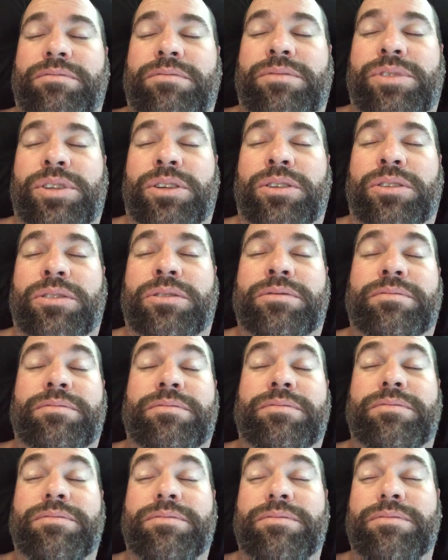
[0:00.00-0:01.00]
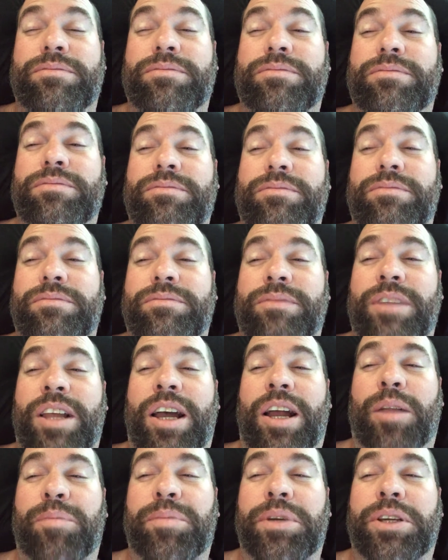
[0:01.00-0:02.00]
So
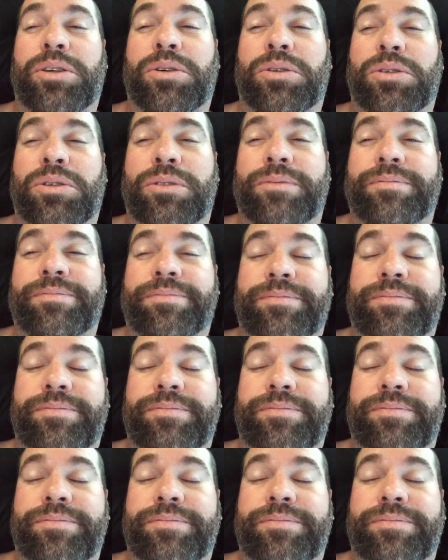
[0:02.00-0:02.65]
that'll be cool.